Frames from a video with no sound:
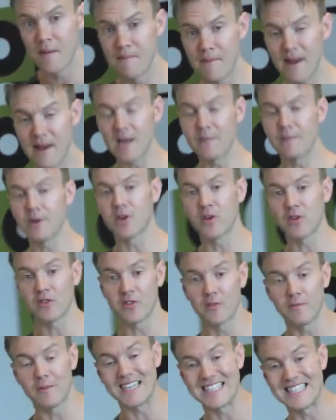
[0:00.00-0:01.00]
mainly
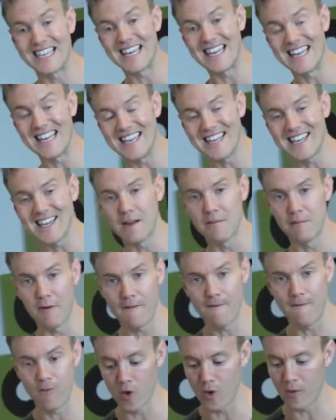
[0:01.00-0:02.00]
because of my technique and my
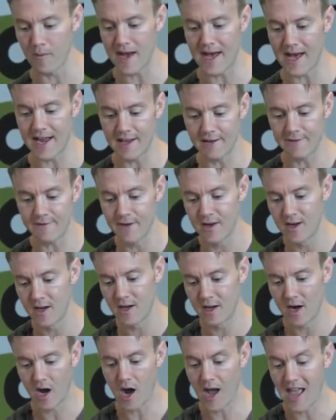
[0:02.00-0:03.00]
form, and
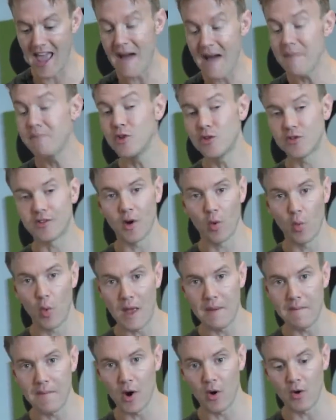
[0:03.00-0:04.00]
if I am using a
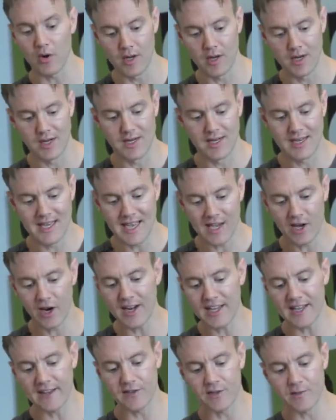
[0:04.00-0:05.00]
weight belt, it
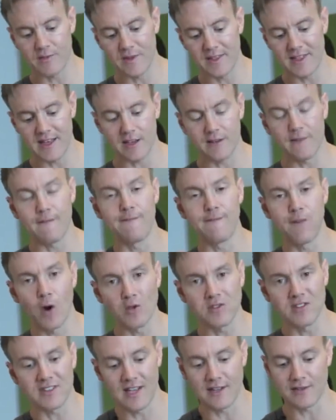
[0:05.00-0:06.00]
kind of gives me that
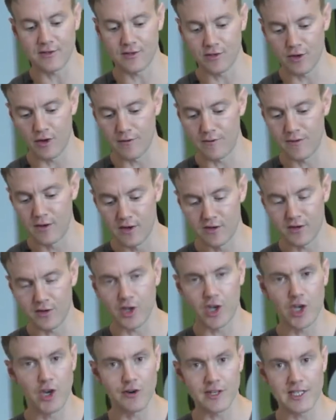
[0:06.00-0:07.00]
false sense of
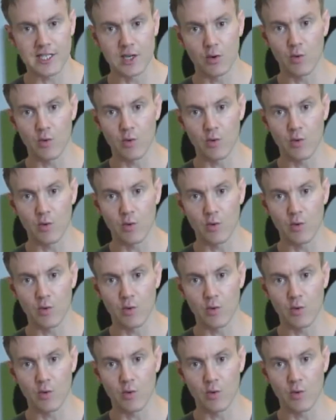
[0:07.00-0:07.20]
security